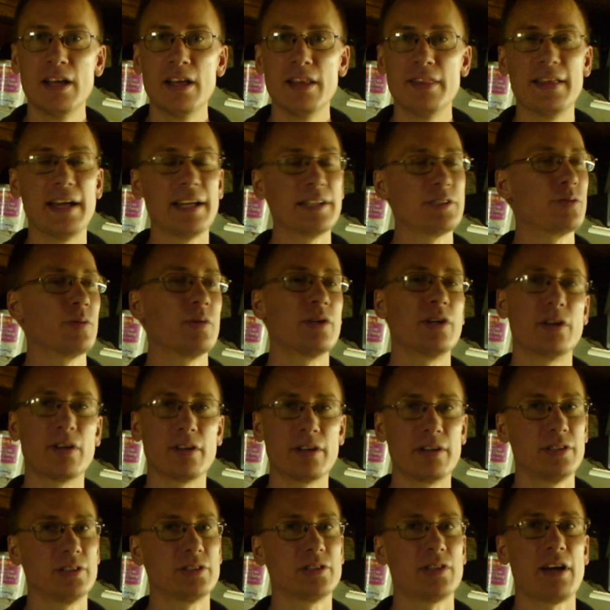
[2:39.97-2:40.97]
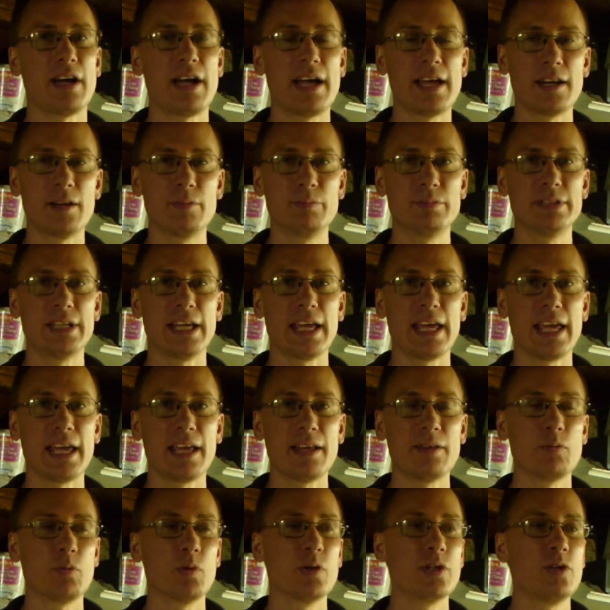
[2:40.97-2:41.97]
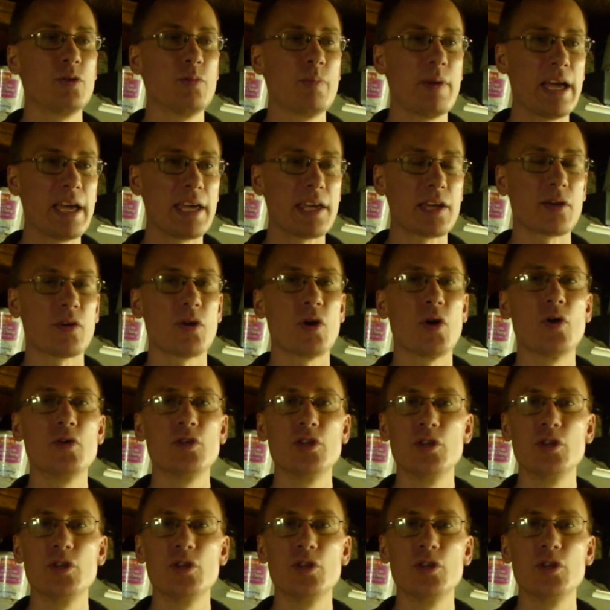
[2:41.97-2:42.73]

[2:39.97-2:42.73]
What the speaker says: That's what you're going to try and obtain when you make your own.